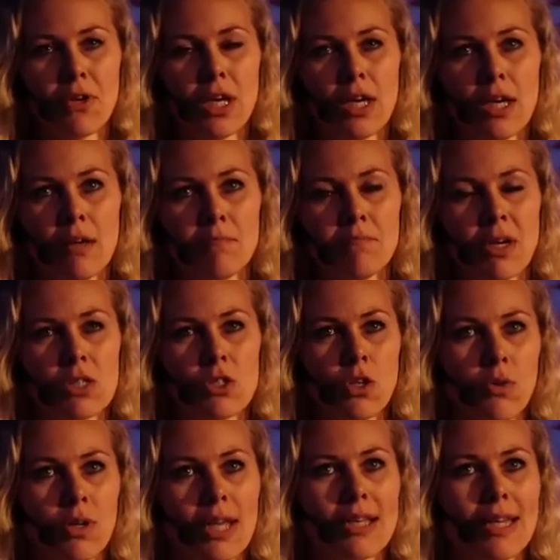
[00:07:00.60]
um, are
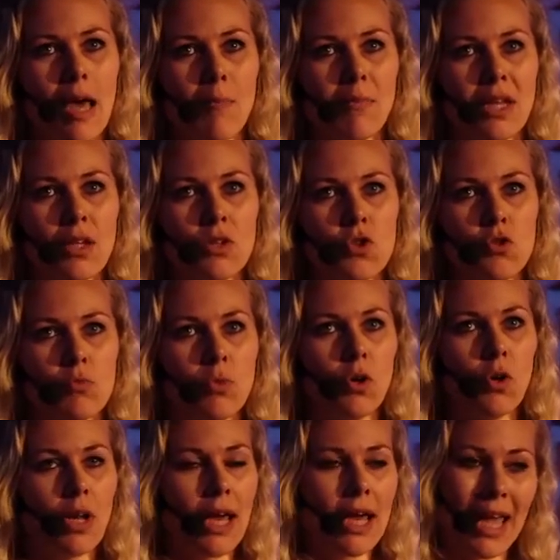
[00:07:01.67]
slowly adapting to
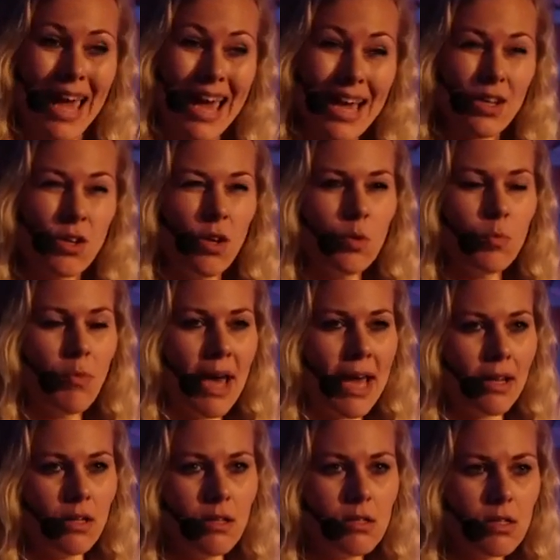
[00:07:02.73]
more like adult
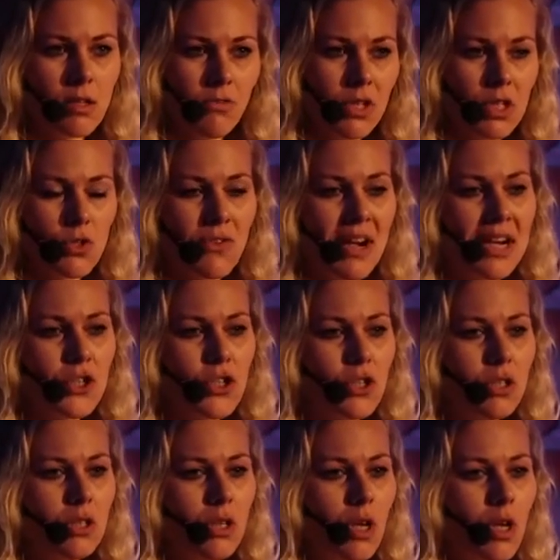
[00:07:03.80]
patterns of
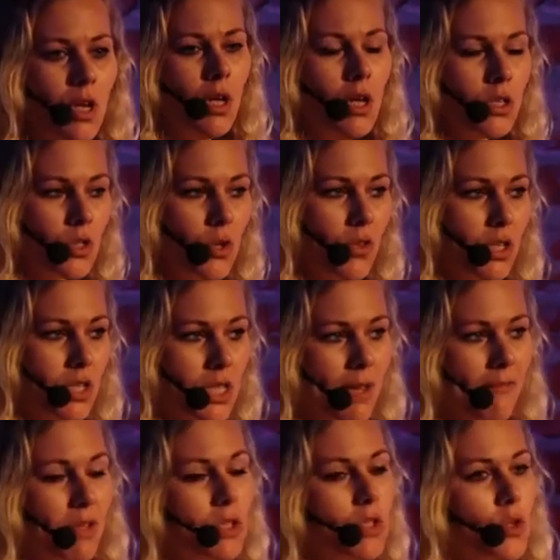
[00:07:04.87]
interaction. So the
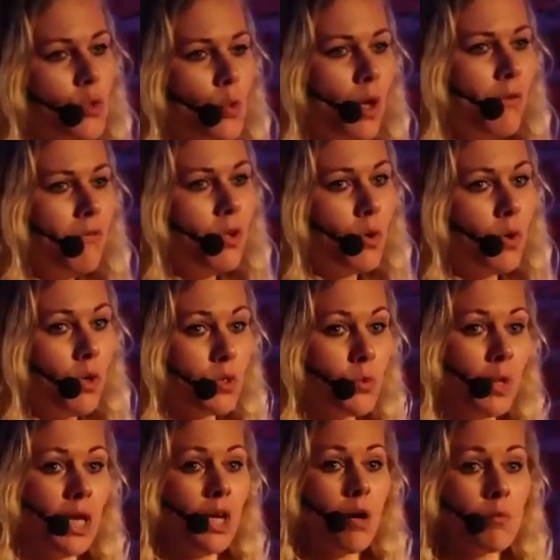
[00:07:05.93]
7 to 12 year olds,
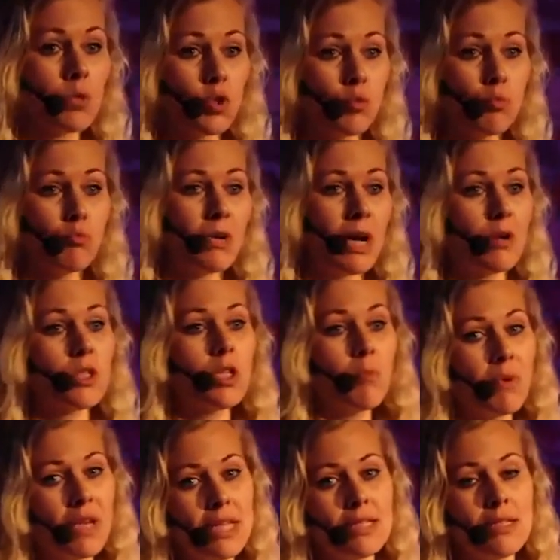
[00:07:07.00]
when it comes to browser
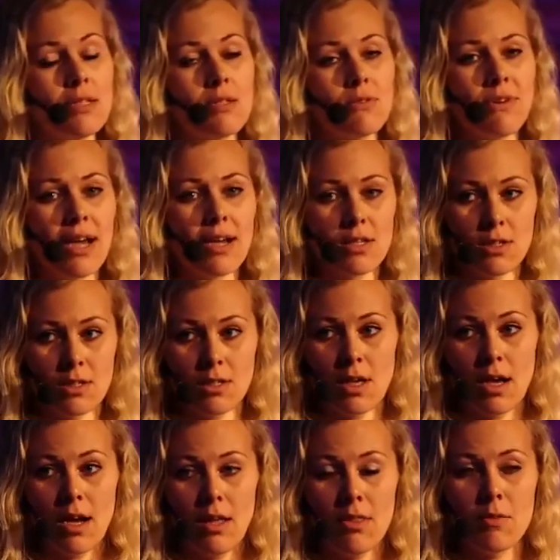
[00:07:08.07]
based interaction,
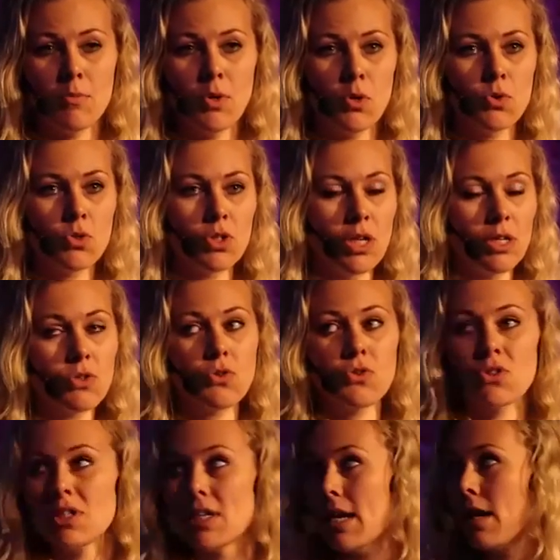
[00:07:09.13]
are the most
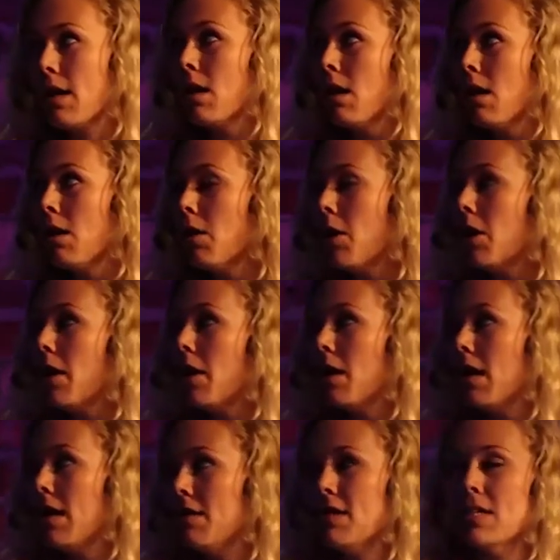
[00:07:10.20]
interesting uh,
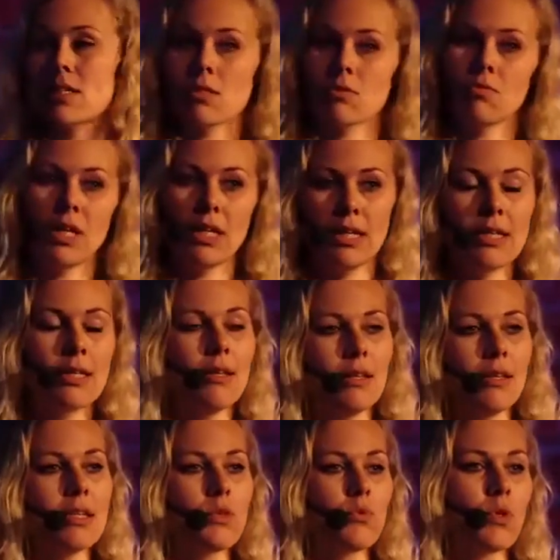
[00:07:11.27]
in, this, in,
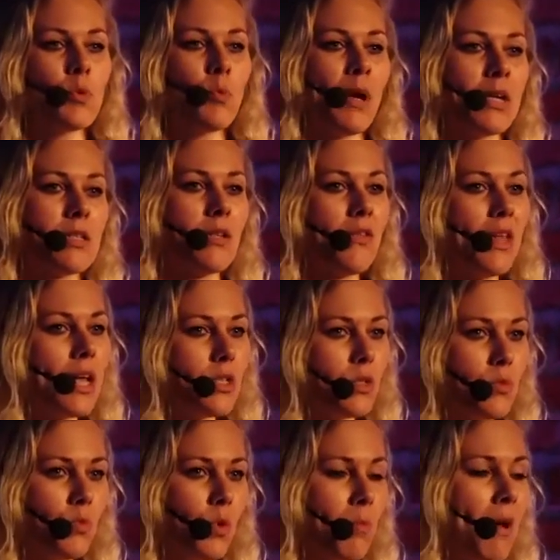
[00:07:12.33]
in this respect. So that's
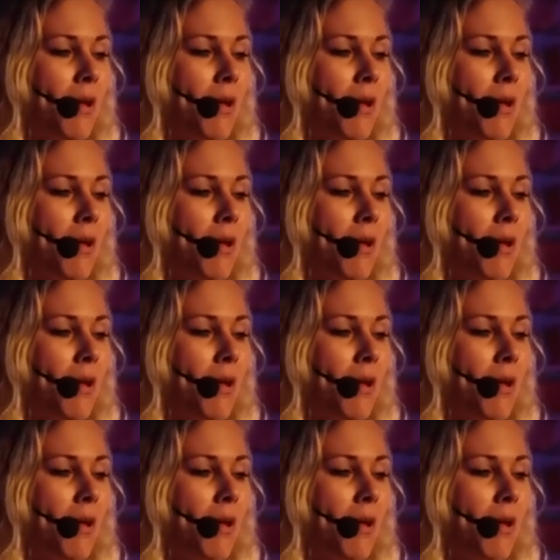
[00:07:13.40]
what